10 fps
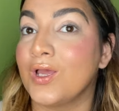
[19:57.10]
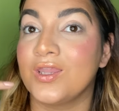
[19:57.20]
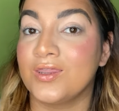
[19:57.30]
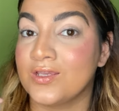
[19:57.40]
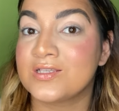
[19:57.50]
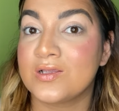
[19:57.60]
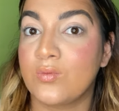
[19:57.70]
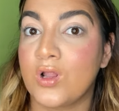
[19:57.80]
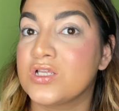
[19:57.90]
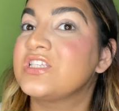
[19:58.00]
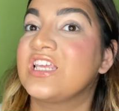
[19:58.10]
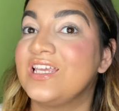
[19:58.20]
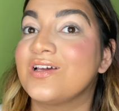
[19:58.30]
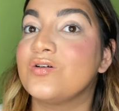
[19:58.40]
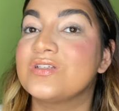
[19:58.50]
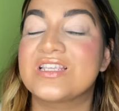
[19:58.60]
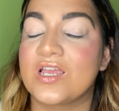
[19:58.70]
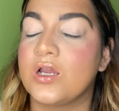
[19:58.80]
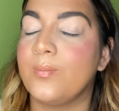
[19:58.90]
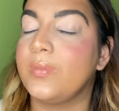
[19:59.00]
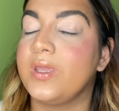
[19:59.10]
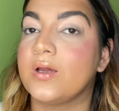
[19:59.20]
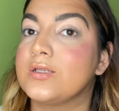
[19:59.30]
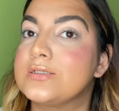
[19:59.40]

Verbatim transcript: This lip gloss kills. like got on